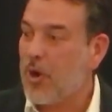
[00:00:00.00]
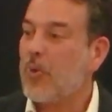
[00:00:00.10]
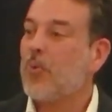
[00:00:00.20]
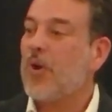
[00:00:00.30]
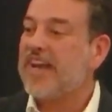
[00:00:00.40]

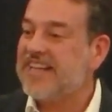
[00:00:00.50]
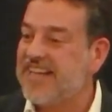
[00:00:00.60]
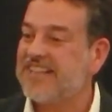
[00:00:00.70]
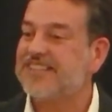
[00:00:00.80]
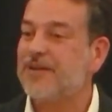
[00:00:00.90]

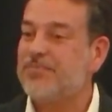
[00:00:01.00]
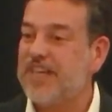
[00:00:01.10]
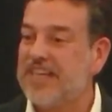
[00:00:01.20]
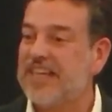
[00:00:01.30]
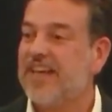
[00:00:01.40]
waiting to
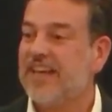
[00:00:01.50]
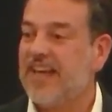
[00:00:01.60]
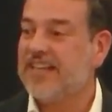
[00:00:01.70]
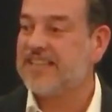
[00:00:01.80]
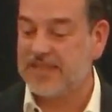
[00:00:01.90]
be
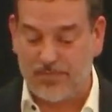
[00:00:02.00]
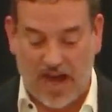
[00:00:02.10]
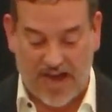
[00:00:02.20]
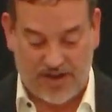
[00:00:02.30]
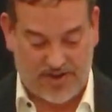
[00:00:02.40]

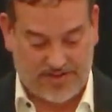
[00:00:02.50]
inspired.